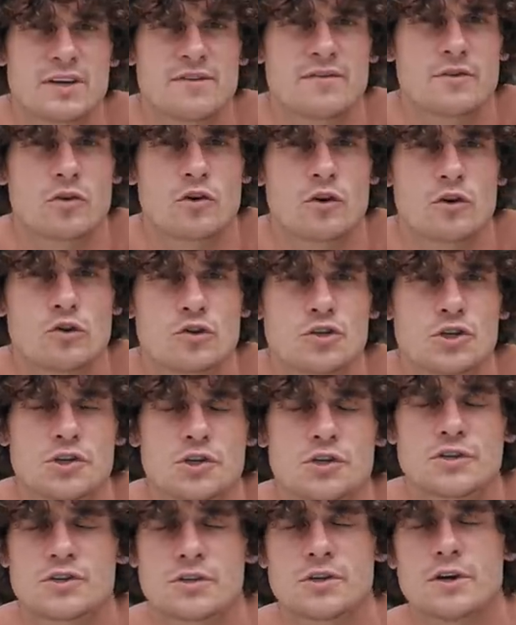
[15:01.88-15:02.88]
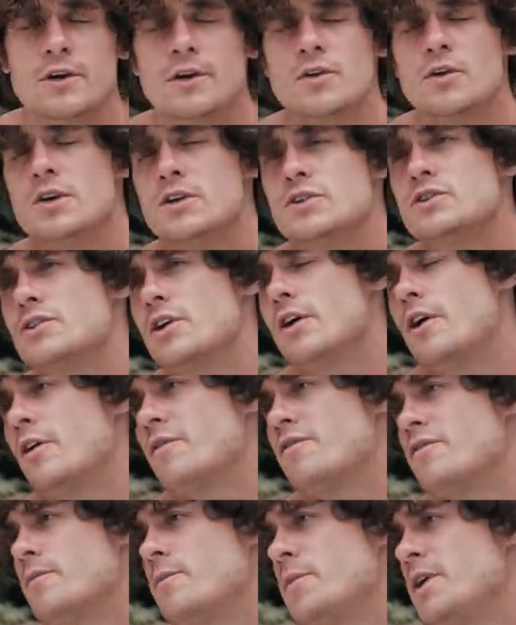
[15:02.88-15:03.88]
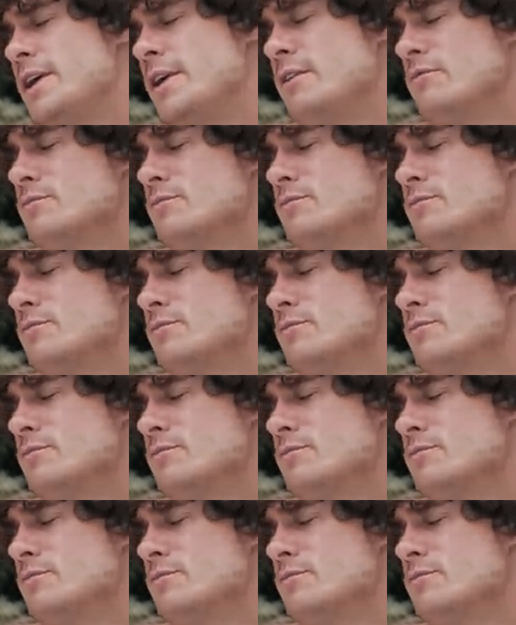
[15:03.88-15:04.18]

different cultures. So for me,